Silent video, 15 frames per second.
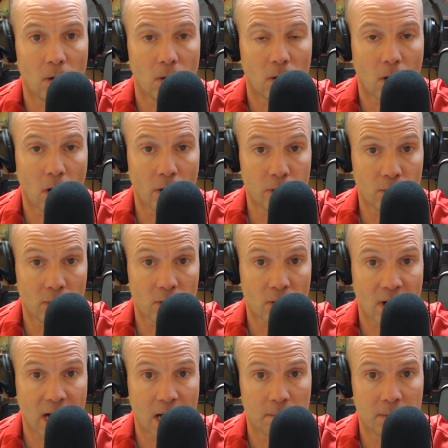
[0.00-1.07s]
Are you a
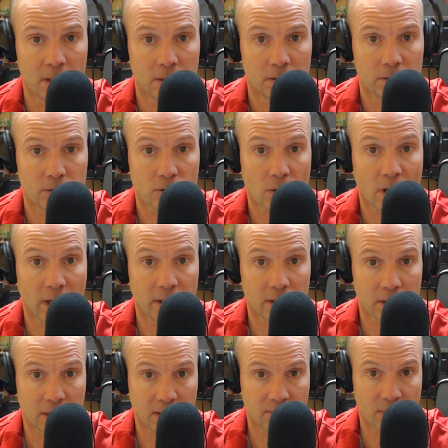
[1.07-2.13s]
crab trying
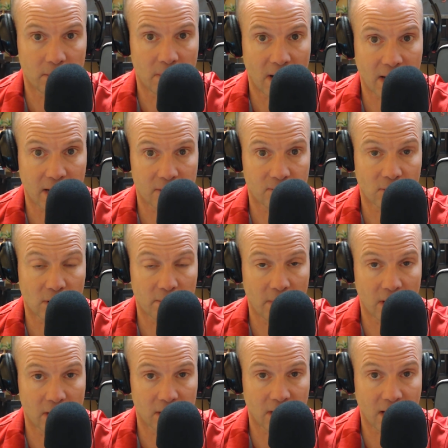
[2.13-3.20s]
to leave the bucket for a
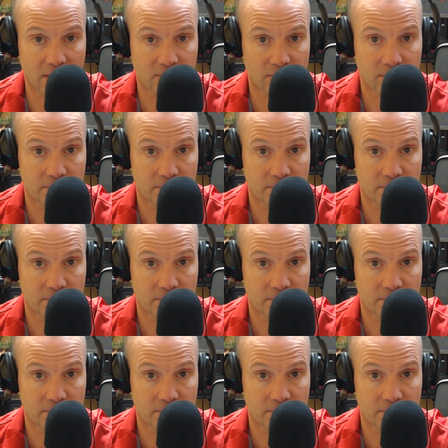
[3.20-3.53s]
better life?